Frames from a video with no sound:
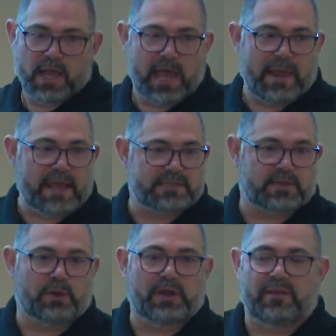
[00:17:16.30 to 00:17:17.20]
and that's
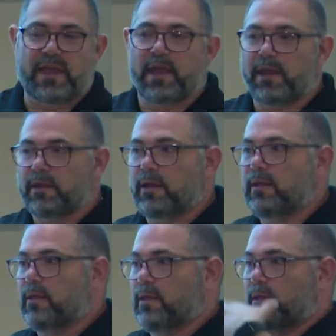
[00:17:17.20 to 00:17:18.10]
going to then
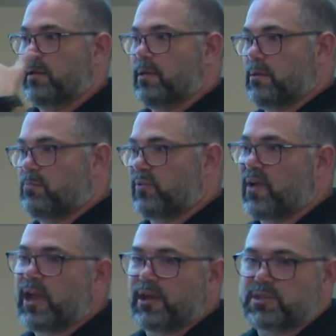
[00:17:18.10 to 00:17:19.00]

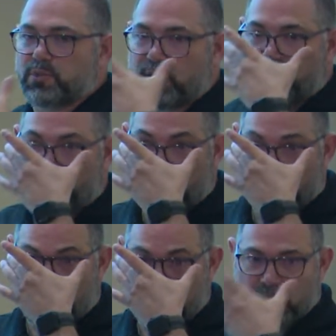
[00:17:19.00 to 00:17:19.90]
provide us with
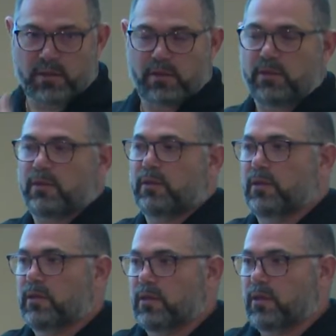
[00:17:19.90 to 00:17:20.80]

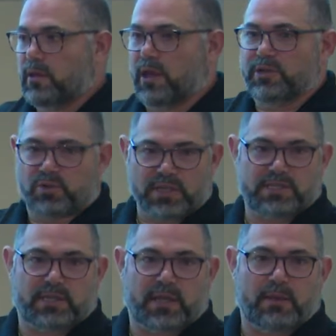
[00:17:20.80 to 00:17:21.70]
a
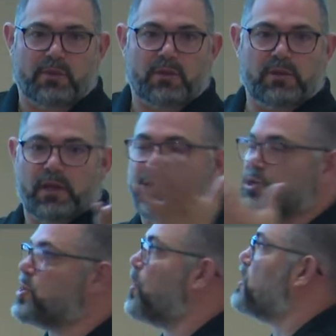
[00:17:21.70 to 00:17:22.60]
trusted label
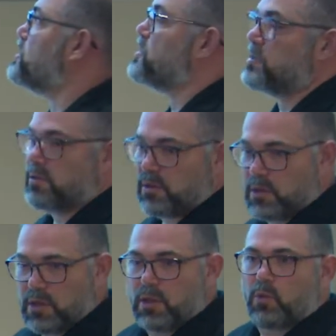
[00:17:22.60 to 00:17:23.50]
and show us
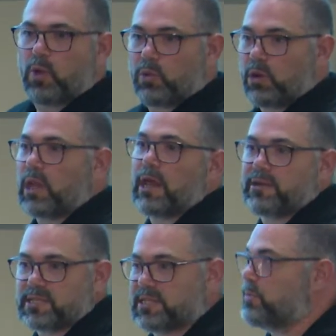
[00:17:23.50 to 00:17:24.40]
what we're allowed to see